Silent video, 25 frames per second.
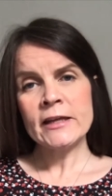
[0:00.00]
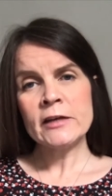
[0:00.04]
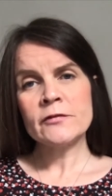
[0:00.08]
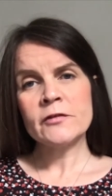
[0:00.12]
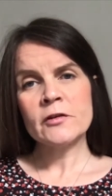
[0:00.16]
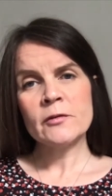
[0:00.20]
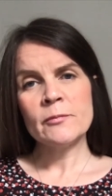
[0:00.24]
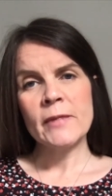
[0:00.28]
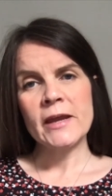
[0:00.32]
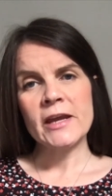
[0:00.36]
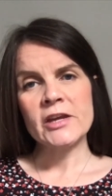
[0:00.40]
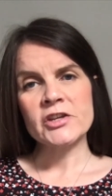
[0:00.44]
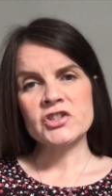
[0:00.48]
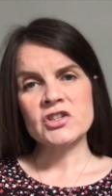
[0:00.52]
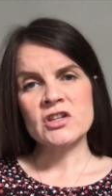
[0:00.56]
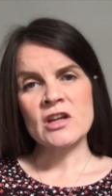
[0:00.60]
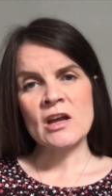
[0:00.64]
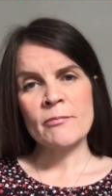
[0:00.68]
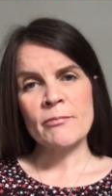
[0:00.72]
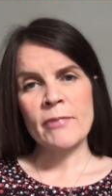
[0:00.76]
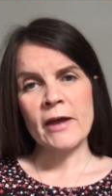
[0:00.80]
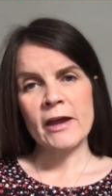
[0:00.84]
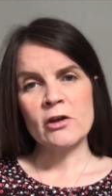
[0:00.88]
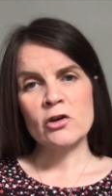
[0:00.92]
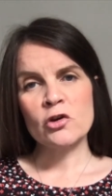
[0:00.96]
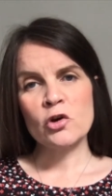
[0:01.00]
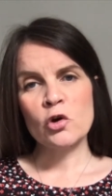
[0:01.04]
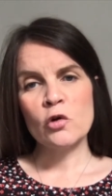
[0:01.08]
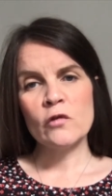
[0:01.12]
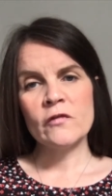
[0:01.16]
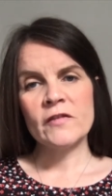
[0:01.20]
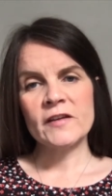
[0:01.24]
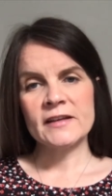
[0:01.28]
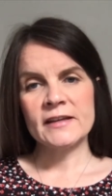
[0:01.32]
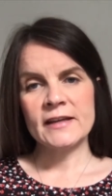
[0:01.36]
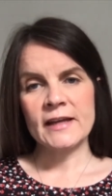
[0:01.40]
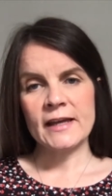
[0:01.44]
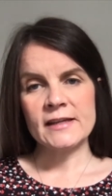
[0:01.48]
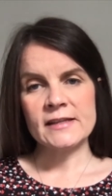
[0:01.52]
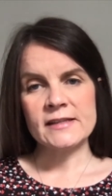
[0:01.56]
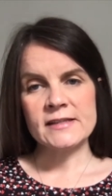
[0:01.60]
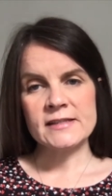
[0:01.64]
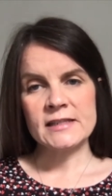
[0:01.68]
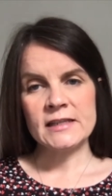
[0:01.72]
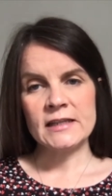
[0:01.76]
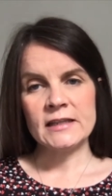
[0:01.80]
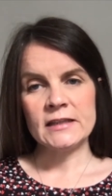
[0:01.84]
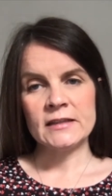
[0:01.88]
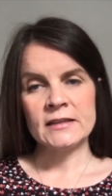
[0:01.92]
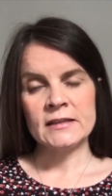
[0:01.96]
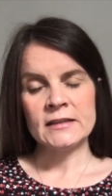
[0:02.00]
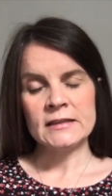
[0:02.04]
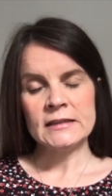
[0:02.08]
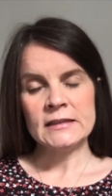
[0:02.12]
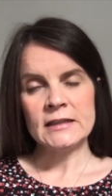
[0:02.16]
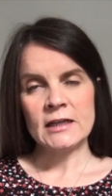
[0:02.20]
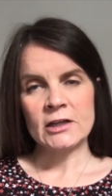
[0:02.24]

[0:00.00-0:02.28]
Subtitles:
information about COVID-19,